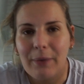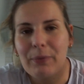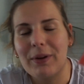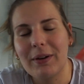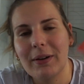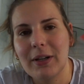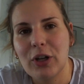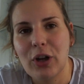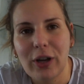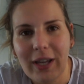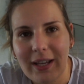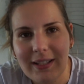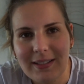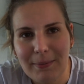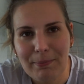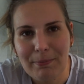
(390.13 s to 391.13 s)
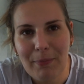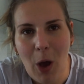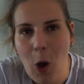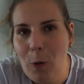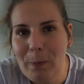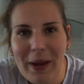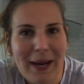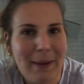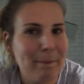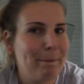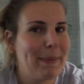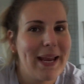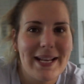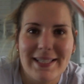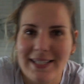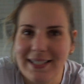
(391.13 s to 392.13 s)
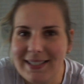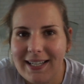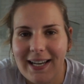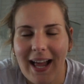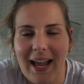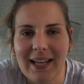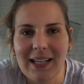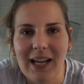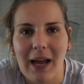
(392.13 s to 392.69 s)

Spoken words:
We're cooking some homemade pizzas tonight.